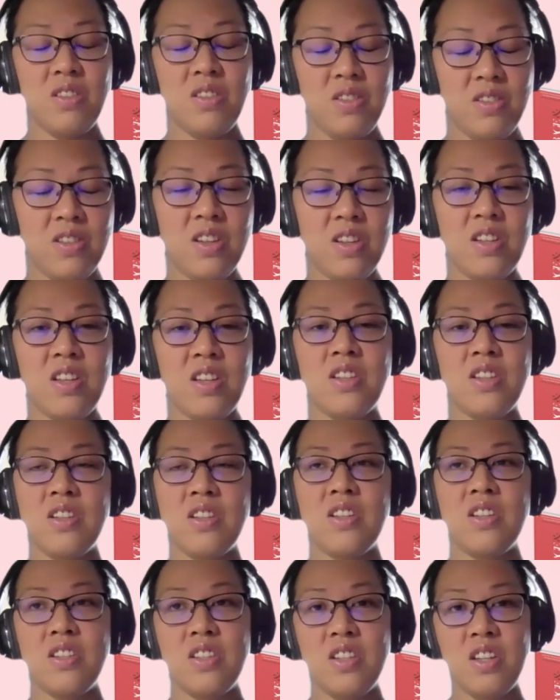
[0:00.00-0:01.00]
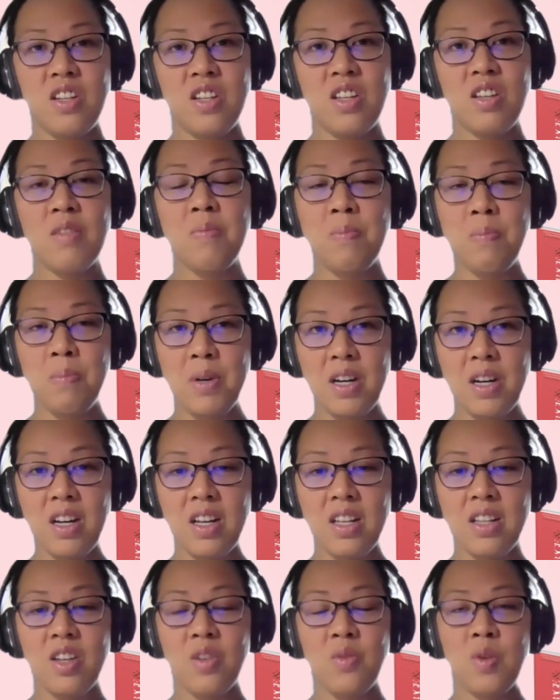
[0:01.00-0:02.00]
study, study, study,
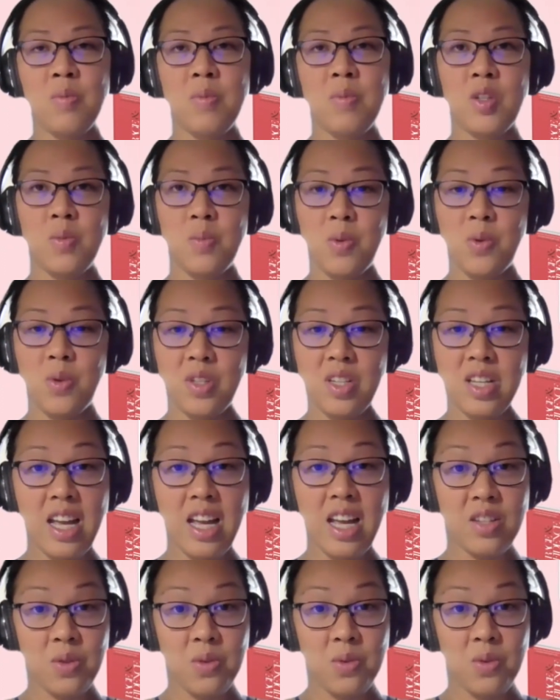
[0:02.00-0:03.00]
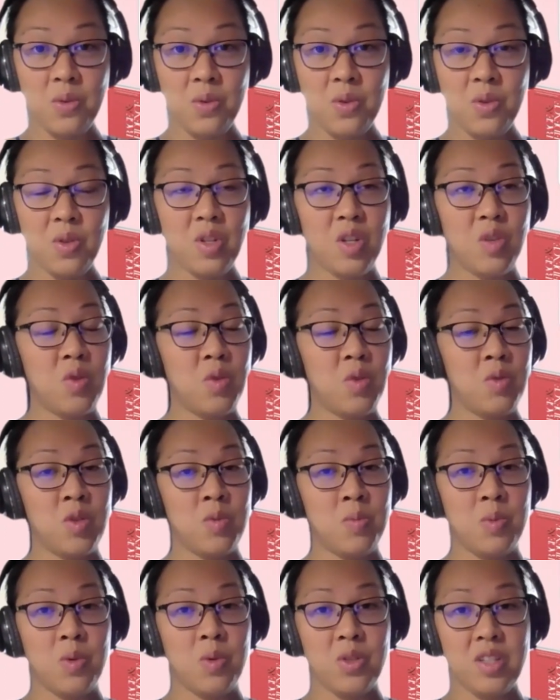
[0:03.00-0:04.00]
but there will be sports at school, there will be
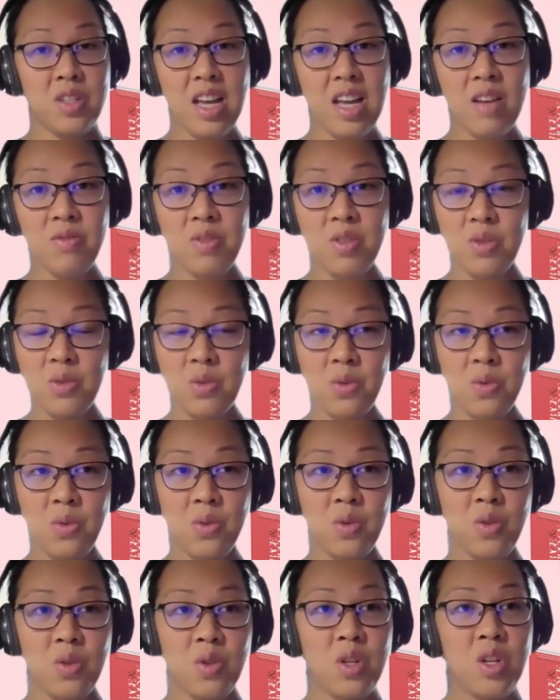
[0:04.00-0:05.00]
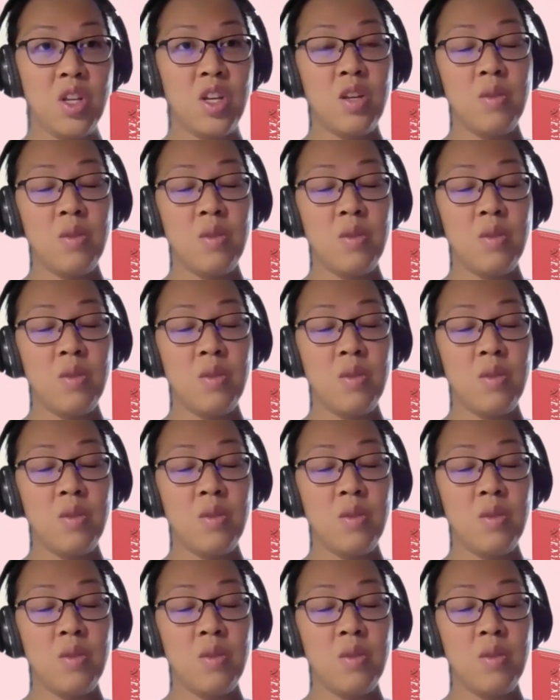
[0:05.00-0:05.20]
sports after school,